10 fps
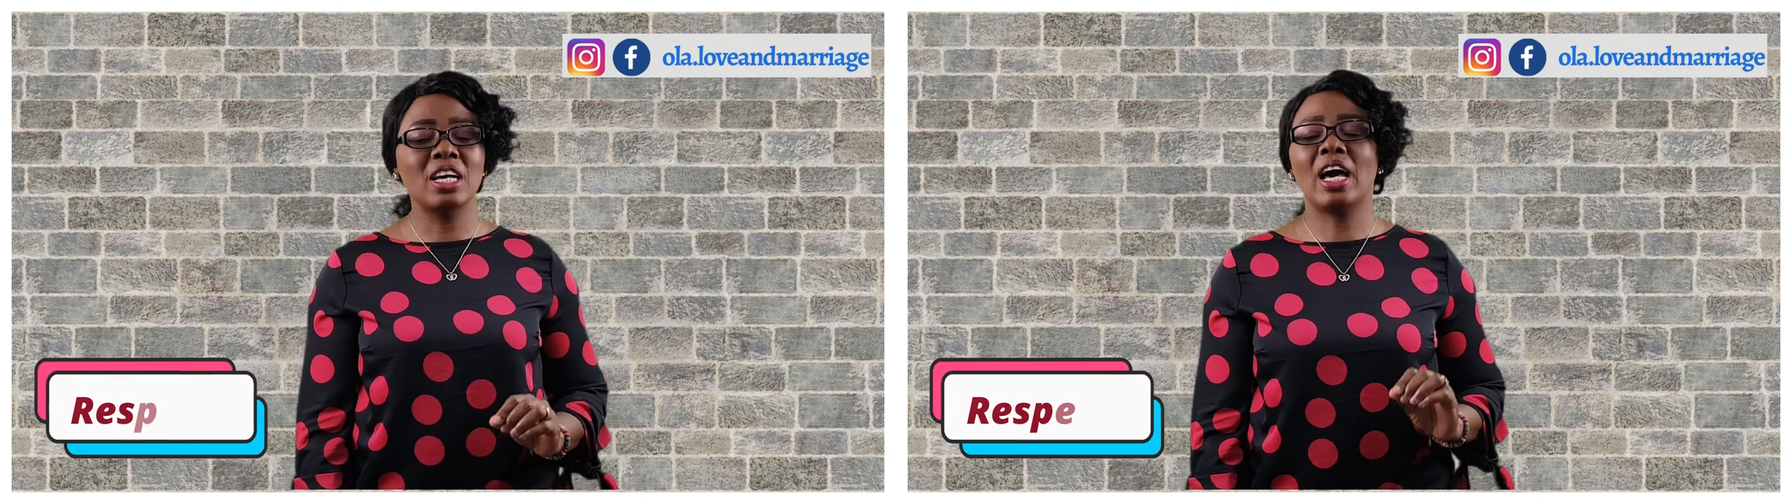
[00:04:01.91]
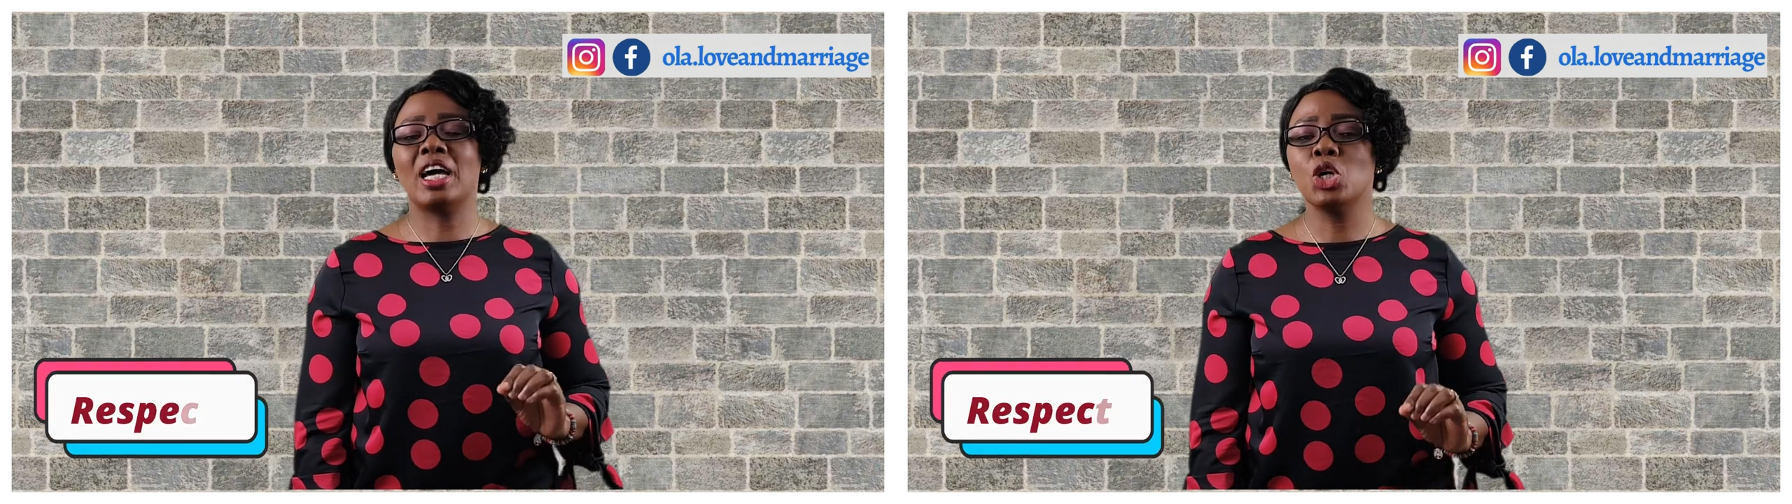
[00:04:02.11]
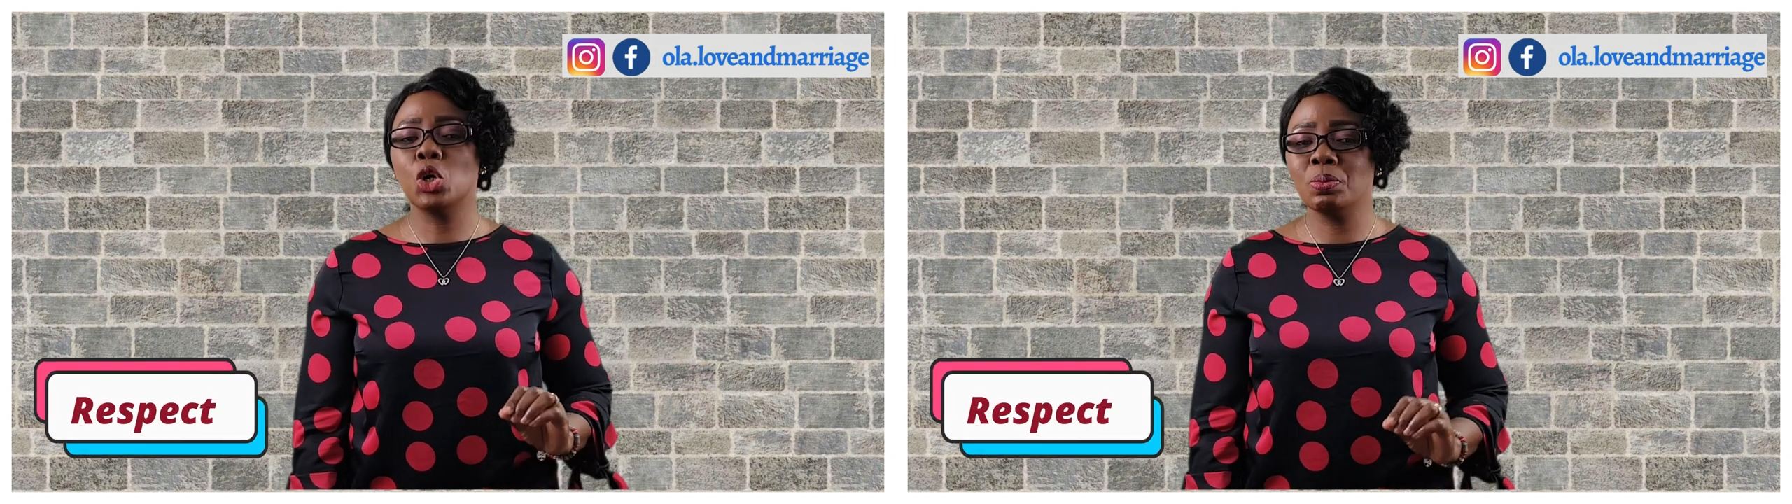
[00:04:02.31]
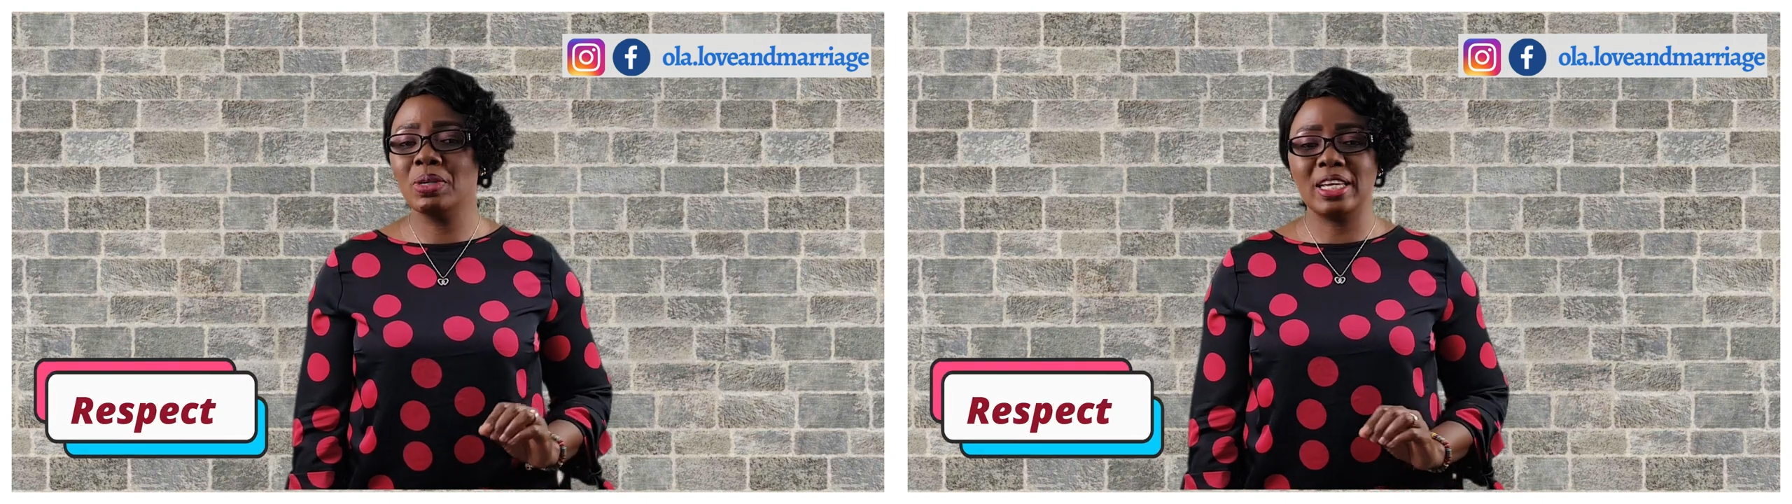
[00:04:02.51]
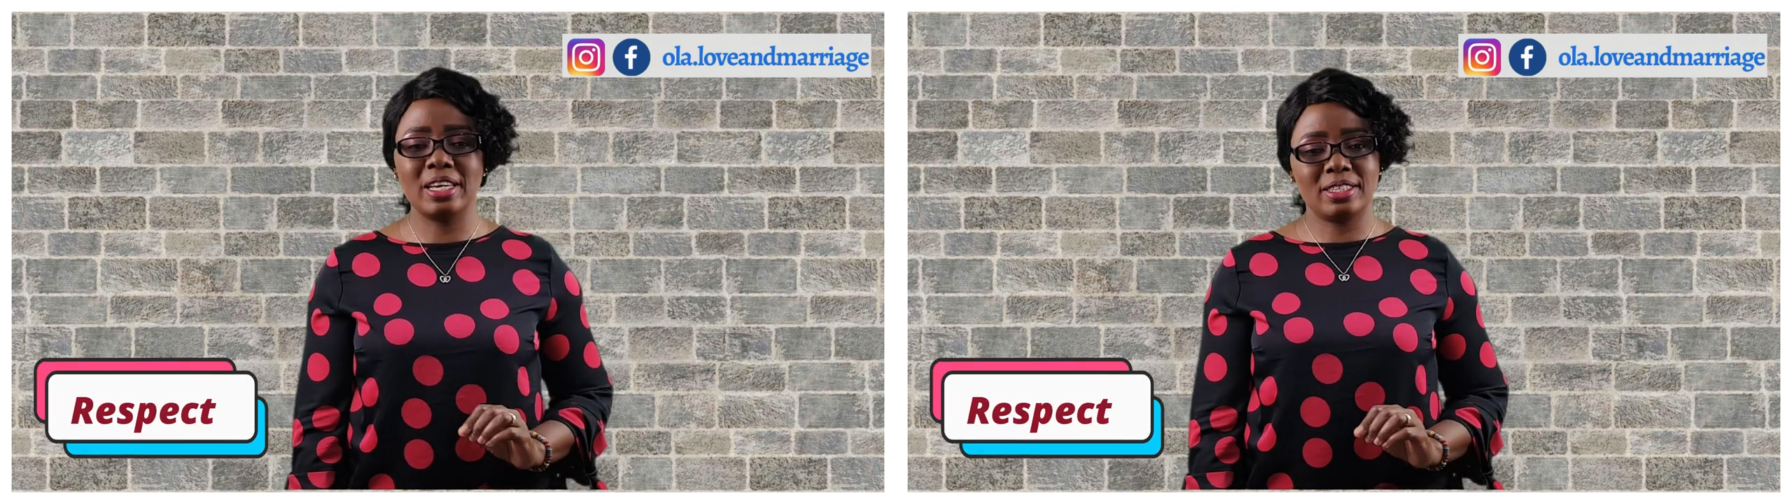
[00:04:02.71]
and
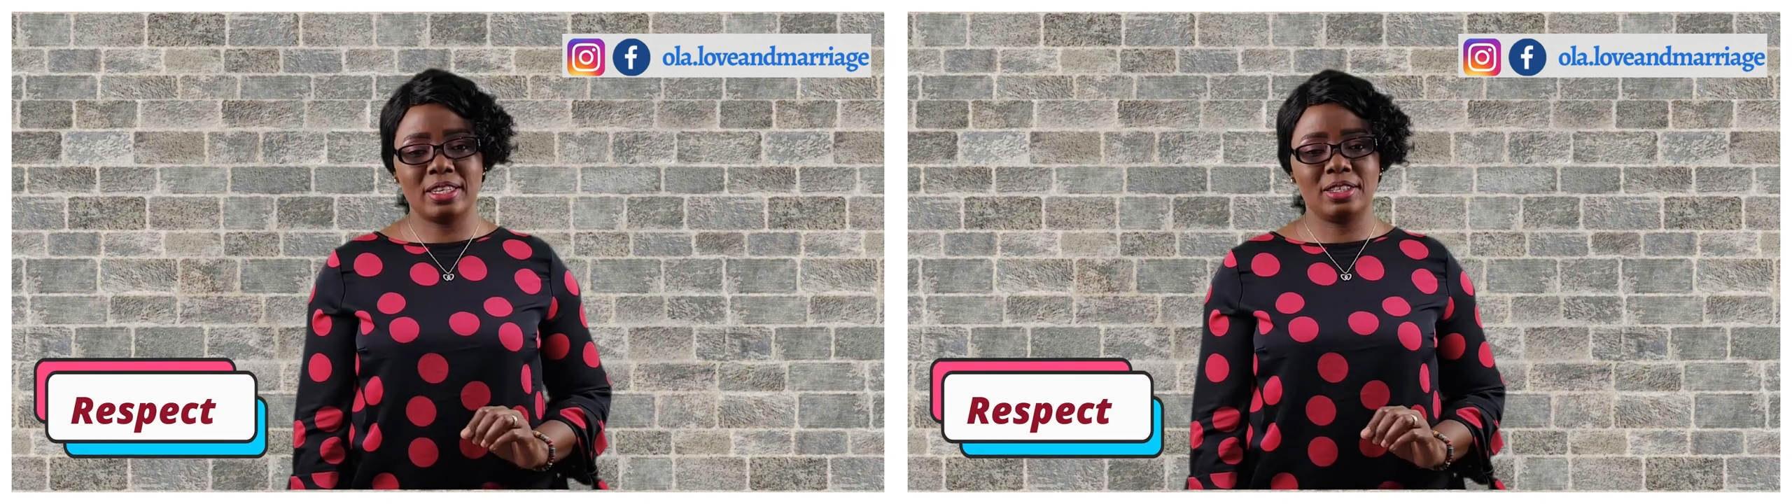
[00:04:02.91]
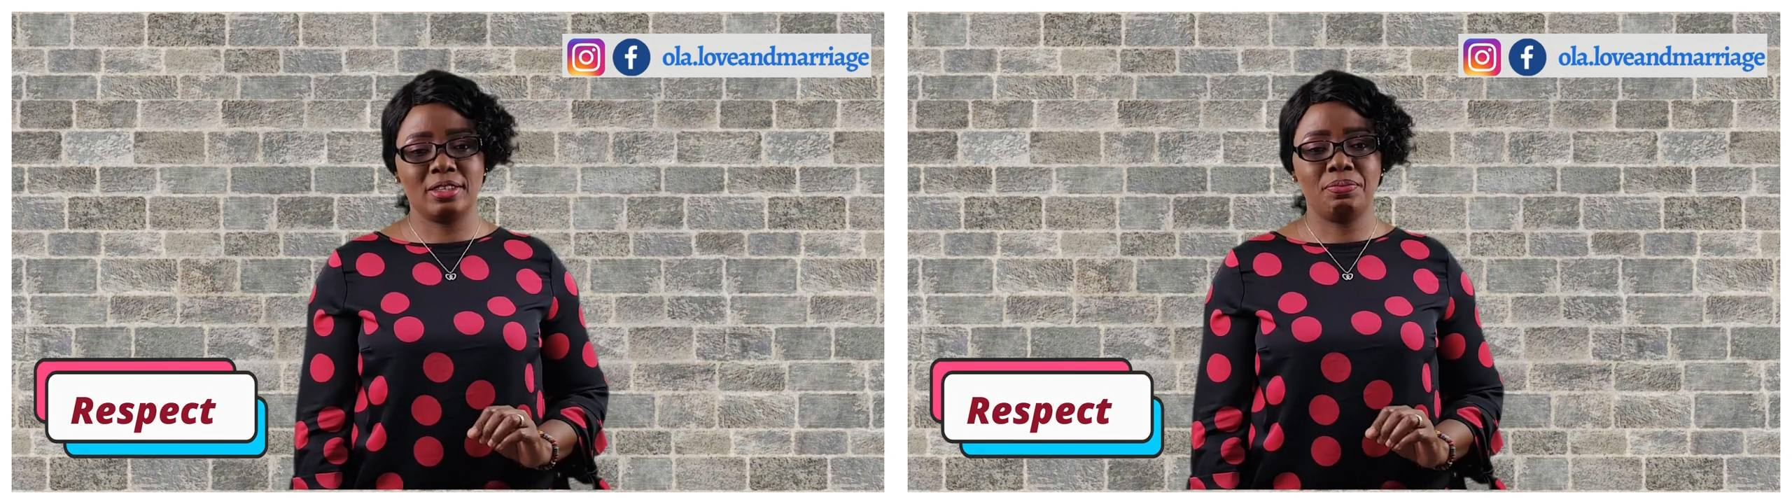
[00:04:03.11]
humiliated.